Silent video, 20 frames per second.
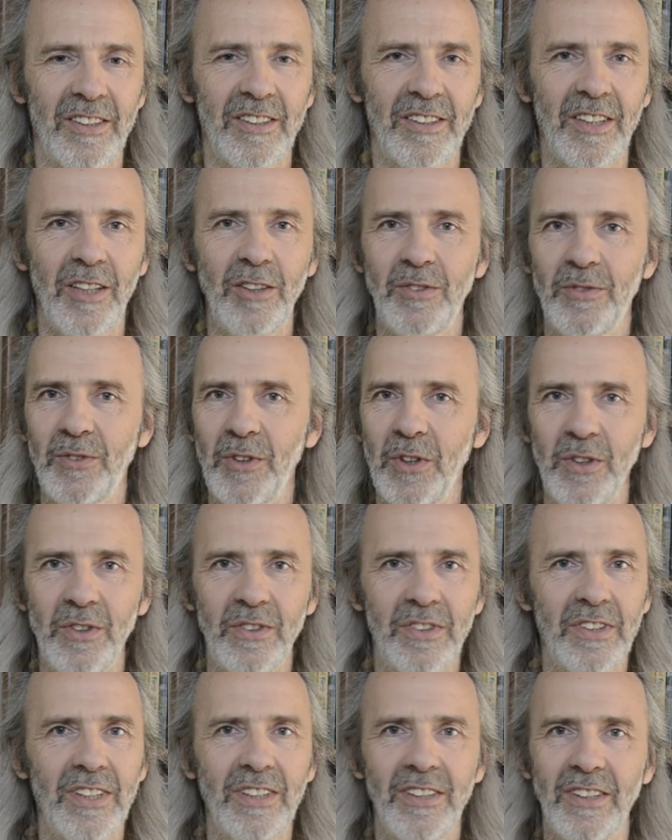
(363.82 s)
those
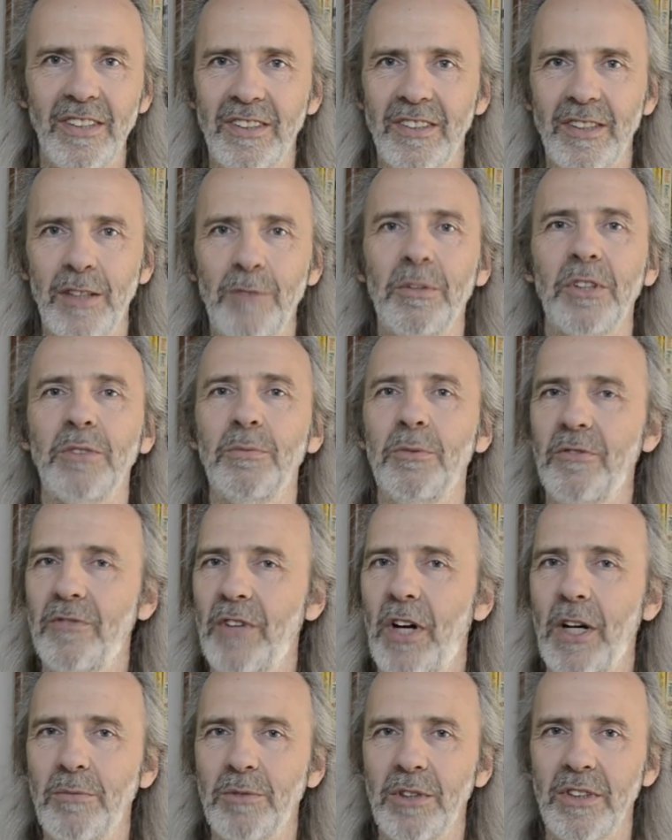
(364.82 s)
foods are just so much more
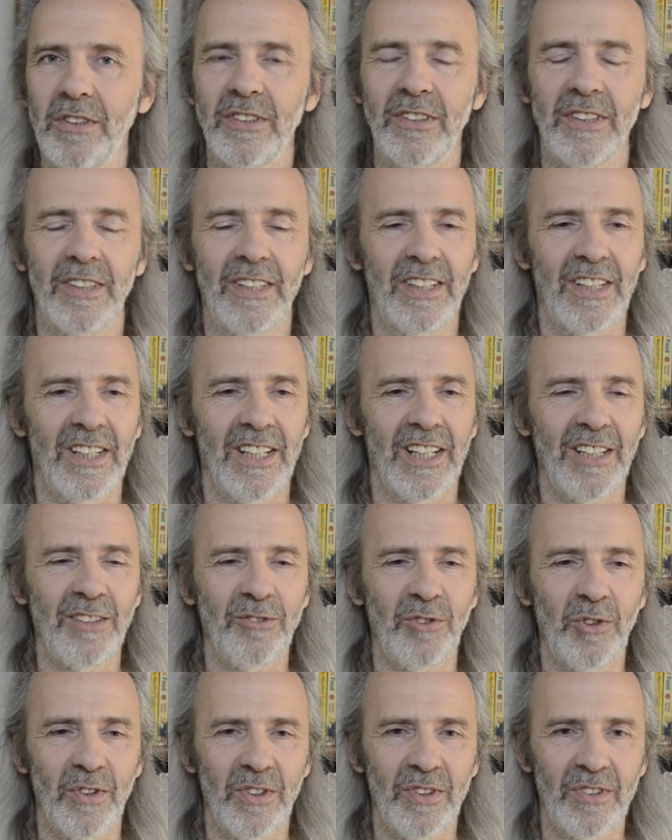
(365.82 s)
vibrant. And
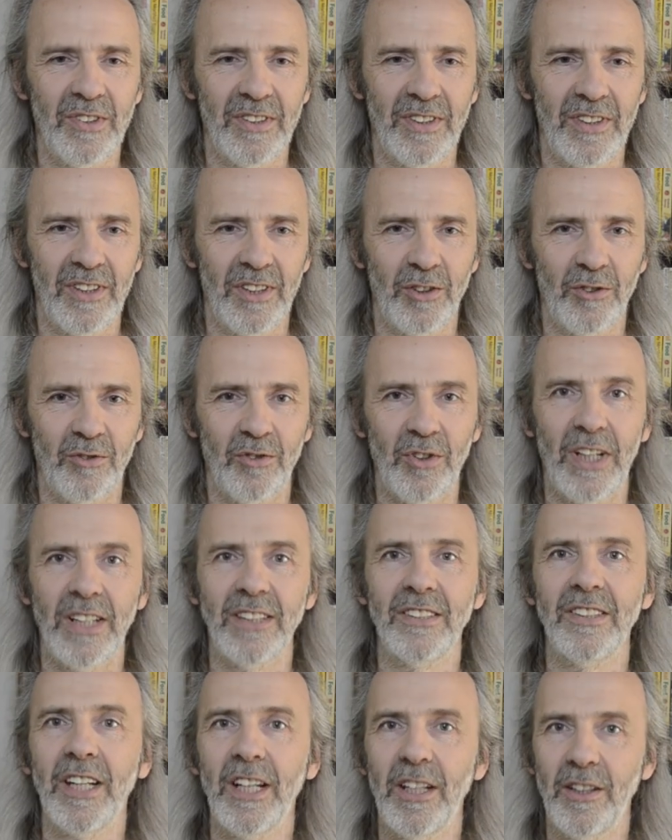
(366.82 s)
of course, for
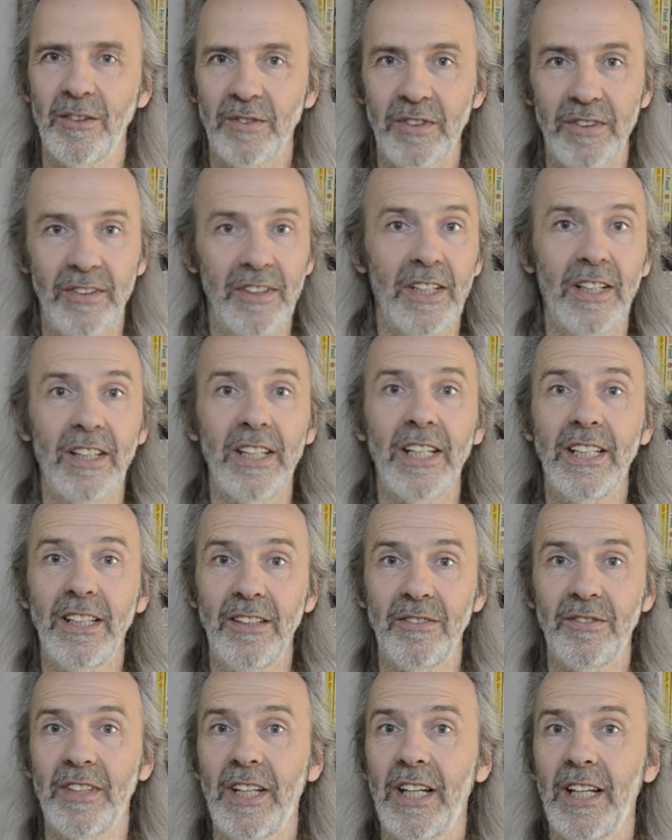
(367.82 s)
ourselves, you know, that
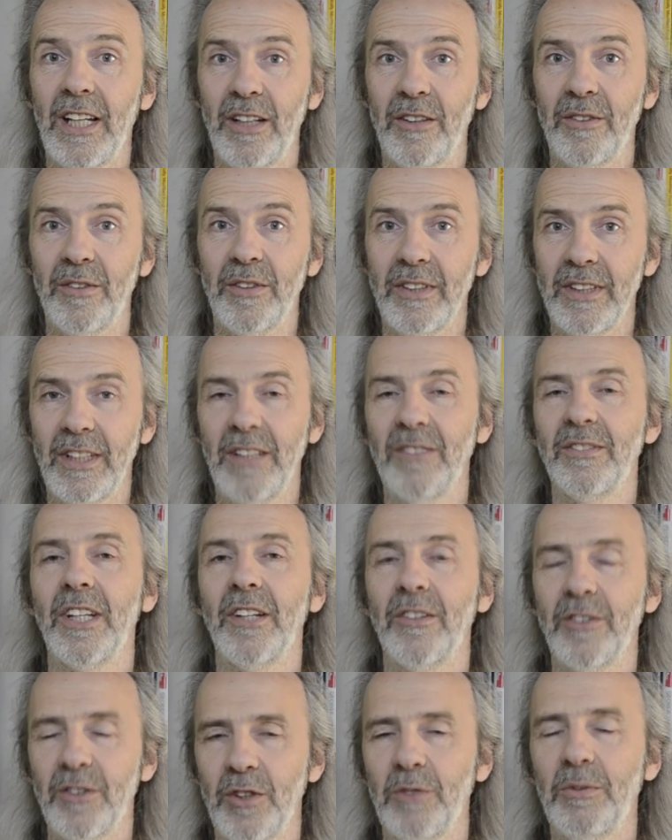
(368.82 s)
gives health
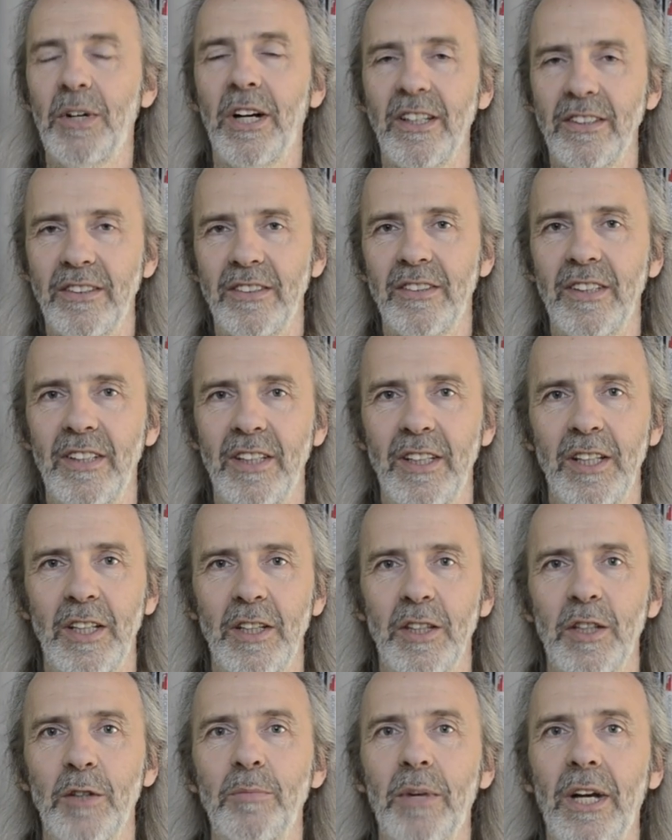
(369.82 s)
to us
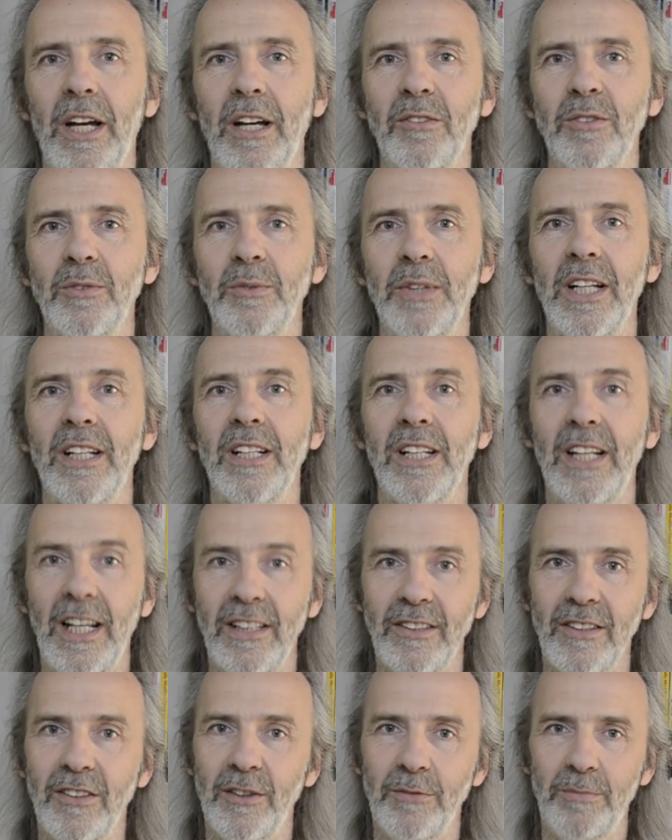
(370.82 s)
that perhaps we had
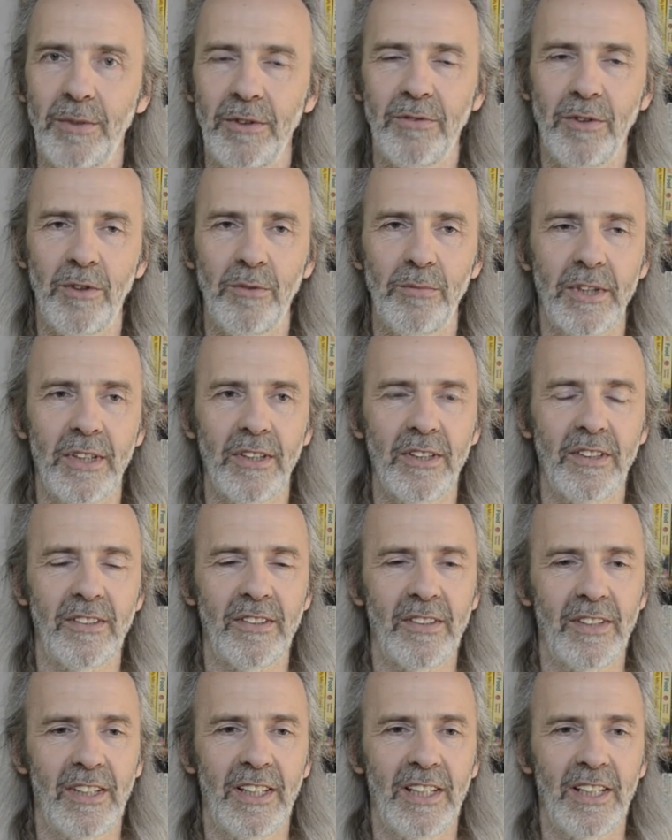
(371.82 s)
less of before,
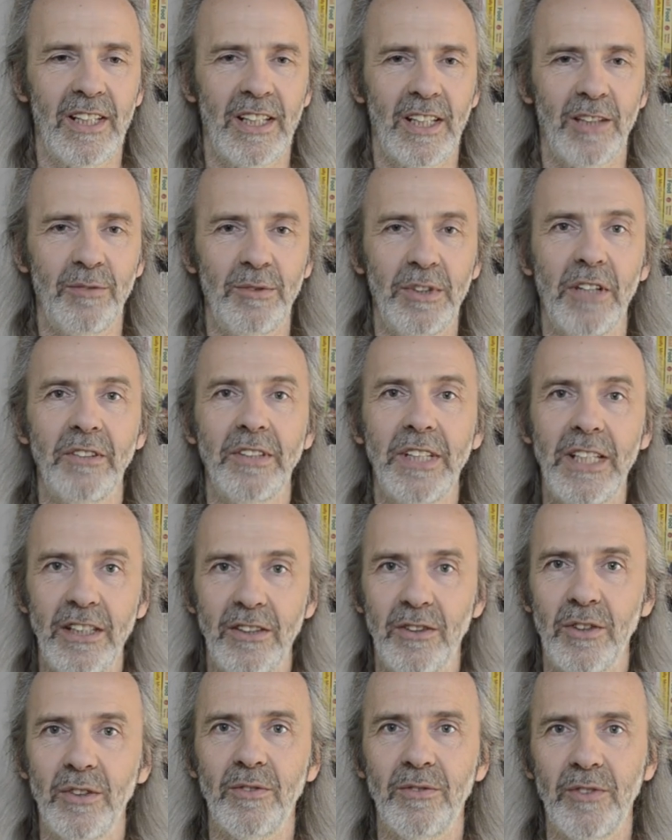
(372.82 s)
because if we don't
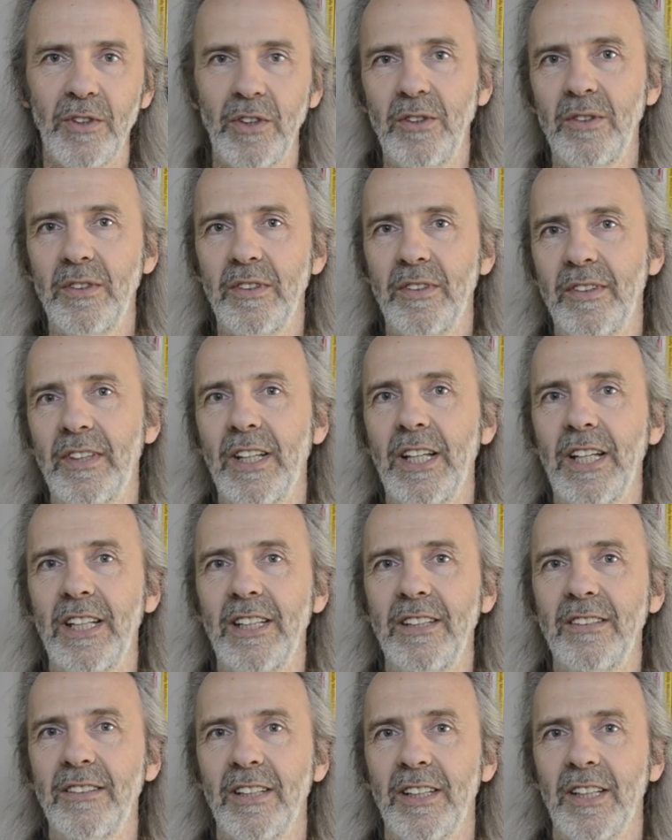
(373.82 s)
eat good food,
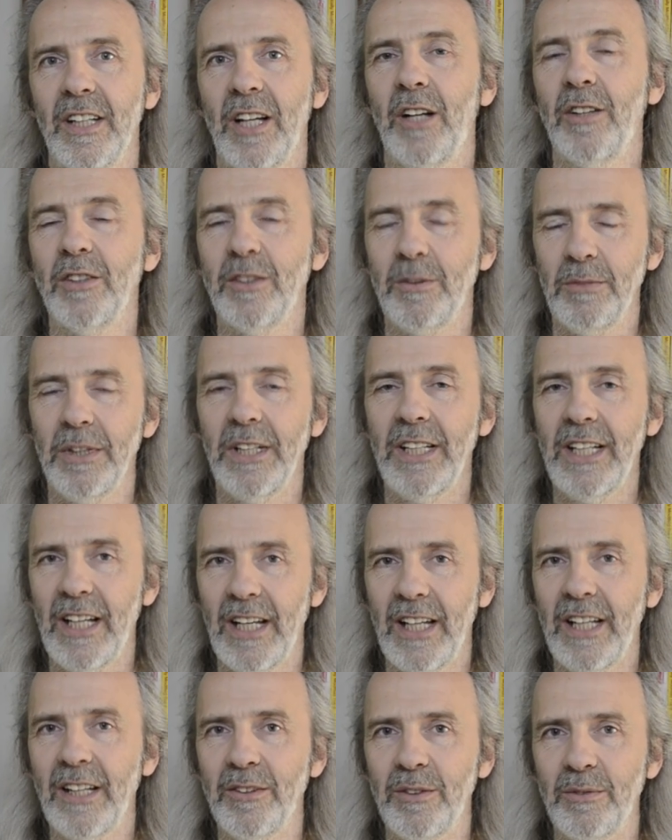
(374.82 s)
then ultimately
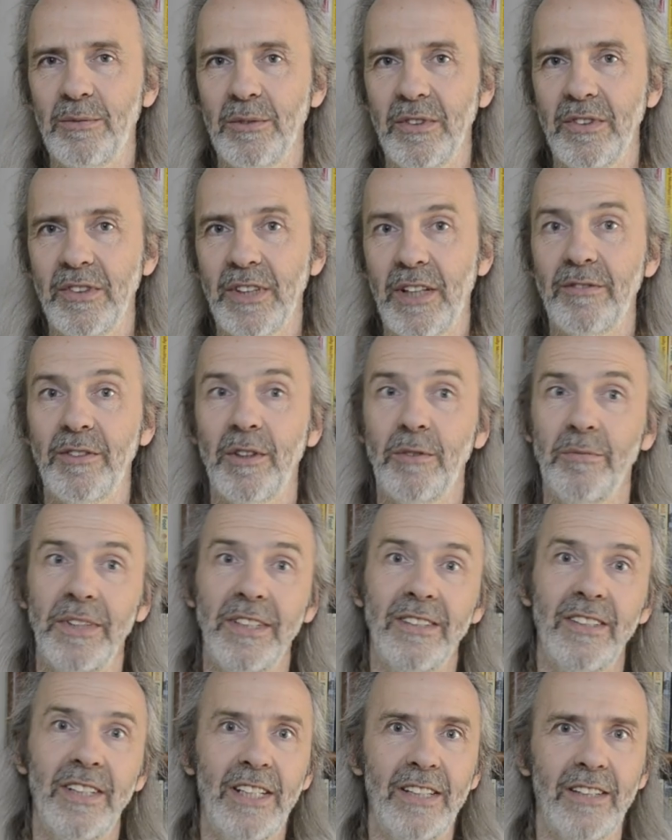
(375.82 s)
our health will suffer. And
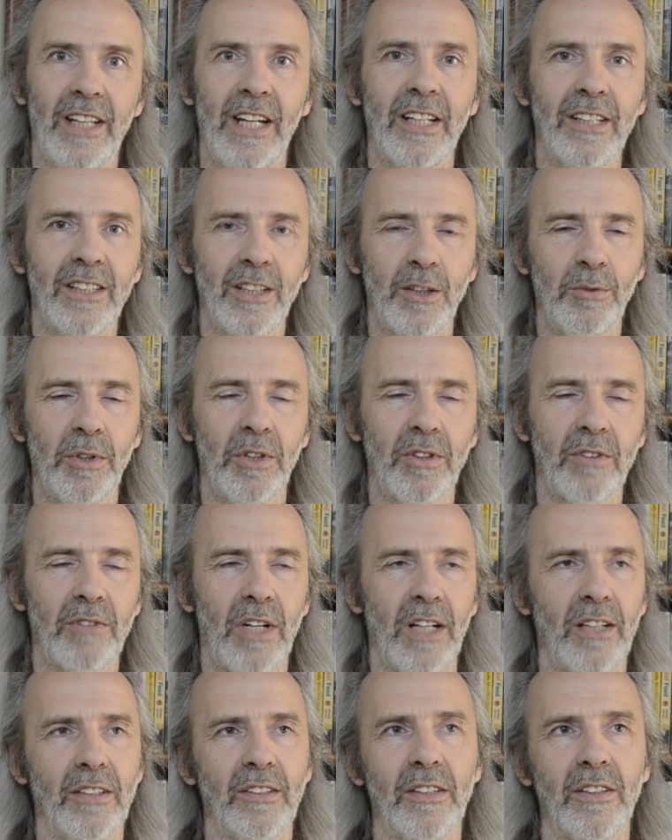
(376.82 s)
we see that in the world
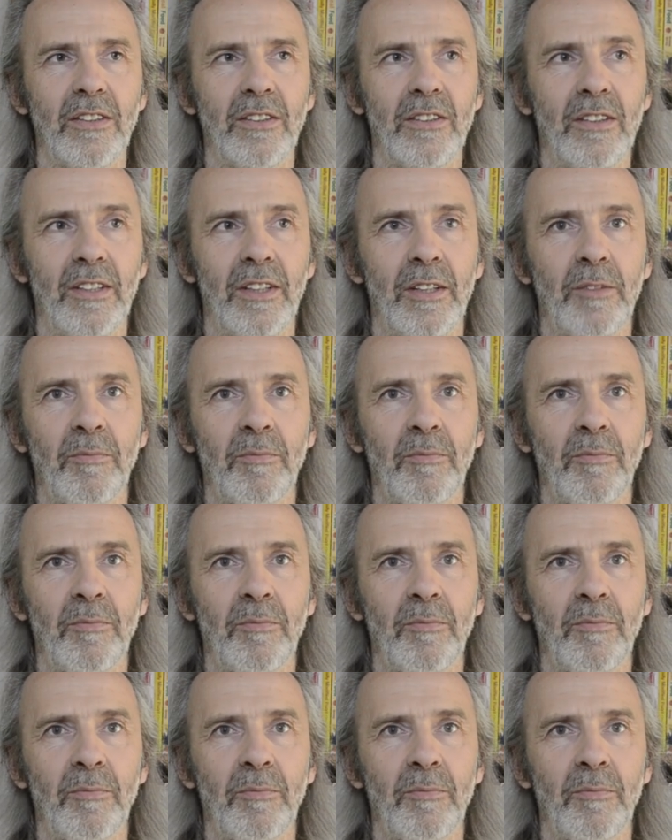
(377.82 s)
around us.